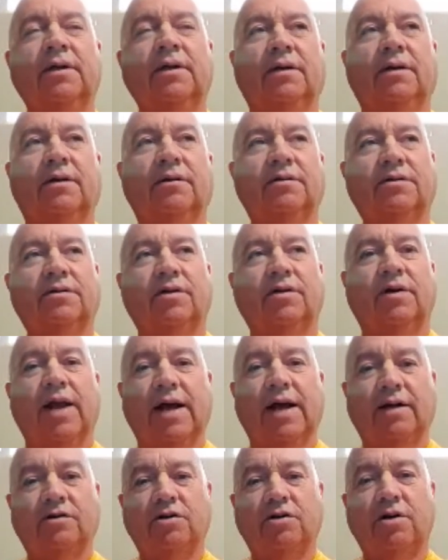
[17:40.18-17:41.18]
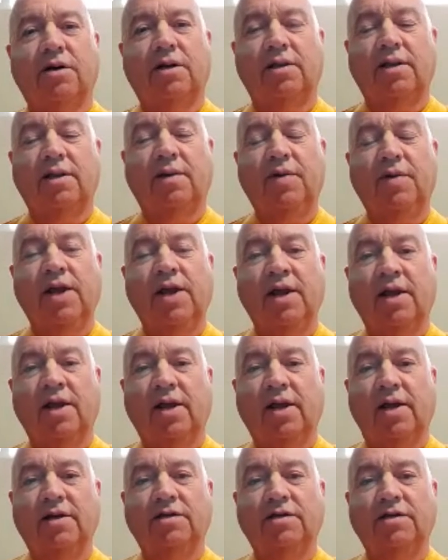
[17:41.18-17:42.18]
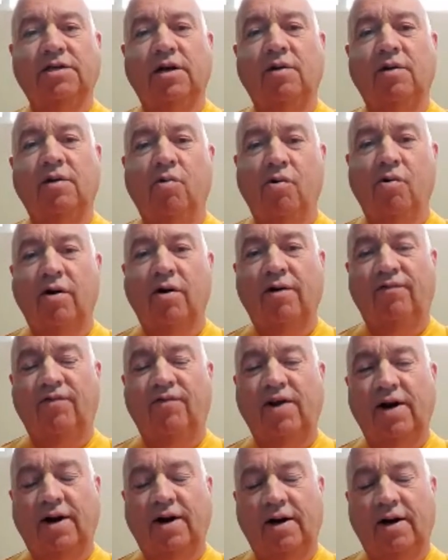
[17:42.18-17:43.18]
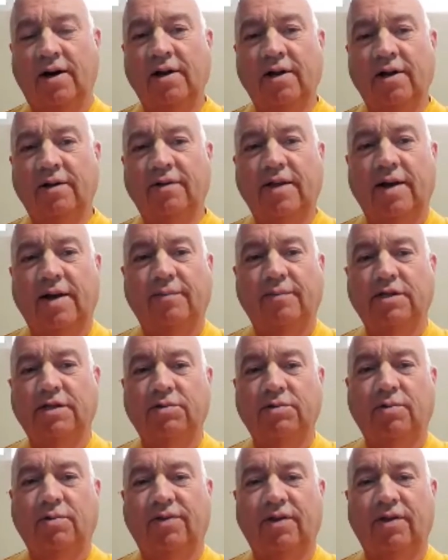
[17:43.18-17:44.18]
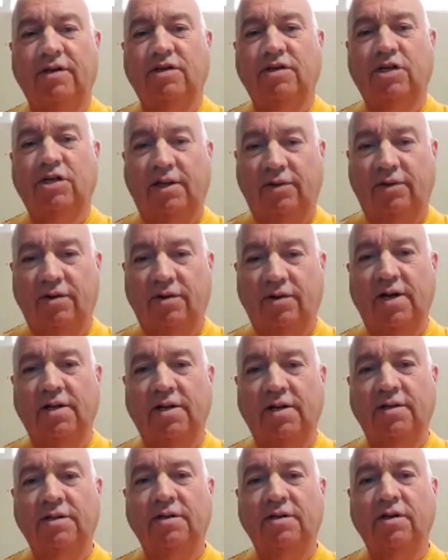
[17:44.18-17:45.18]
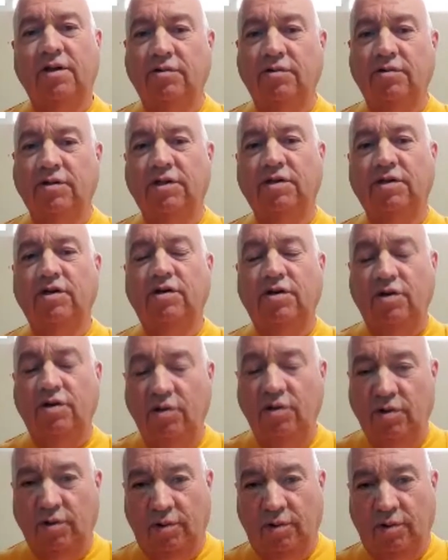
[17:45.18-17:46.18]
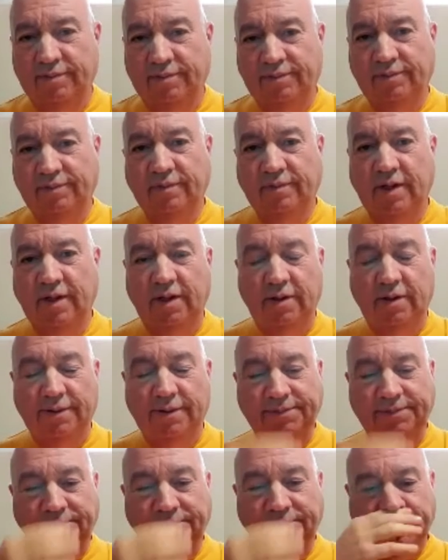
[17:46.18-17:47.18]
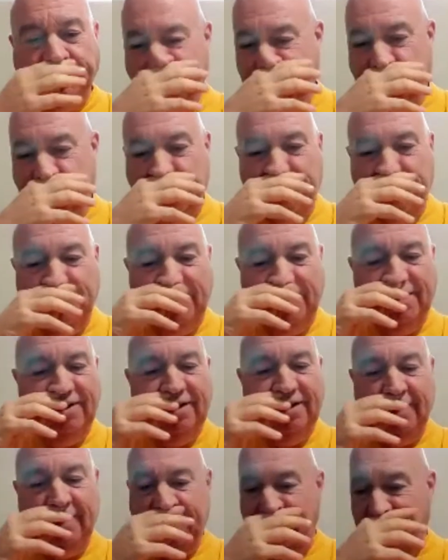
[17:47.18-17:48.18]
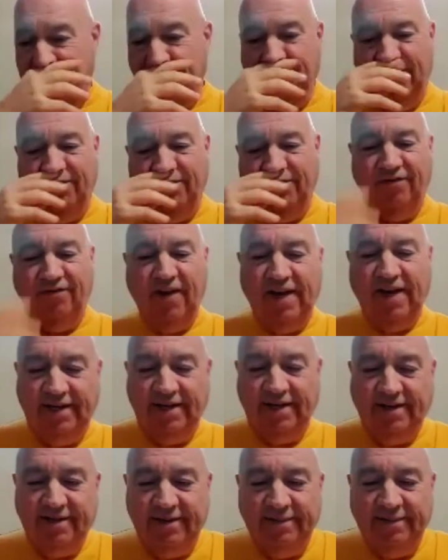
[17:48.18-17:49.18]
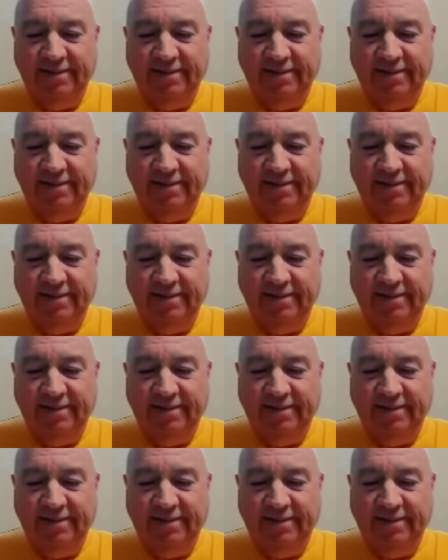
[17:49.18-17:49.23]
and so naturally they'd be engaged in warfare. That was what the Kshatriyas used to do. You know, they would fight,